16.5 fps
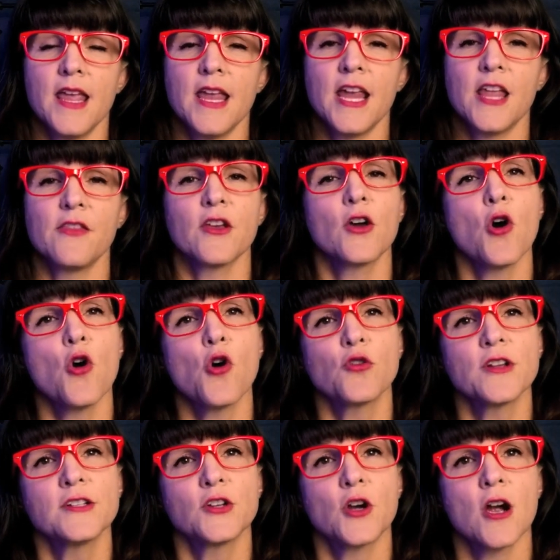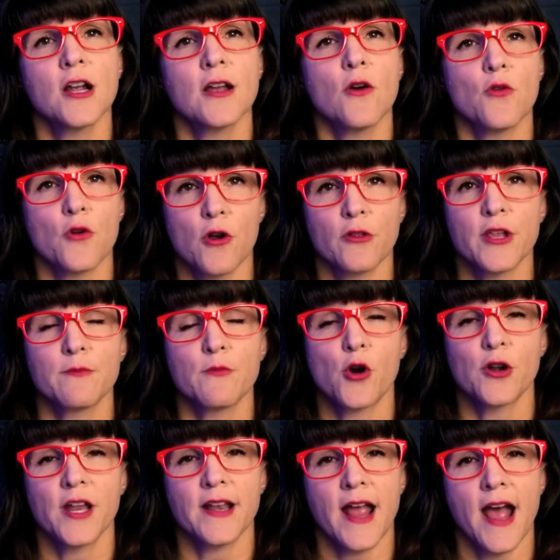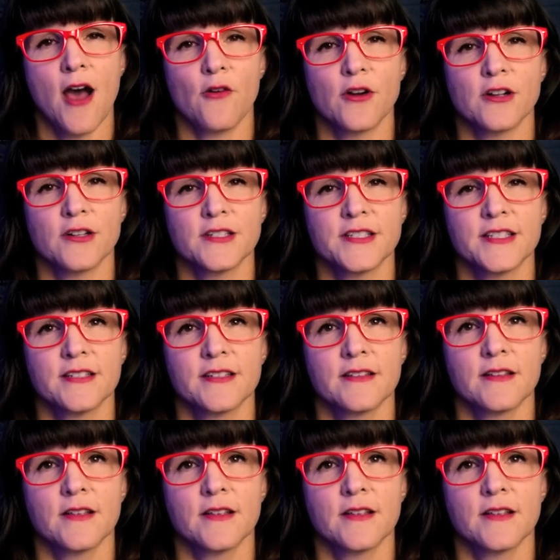In the cold and dark early morning hours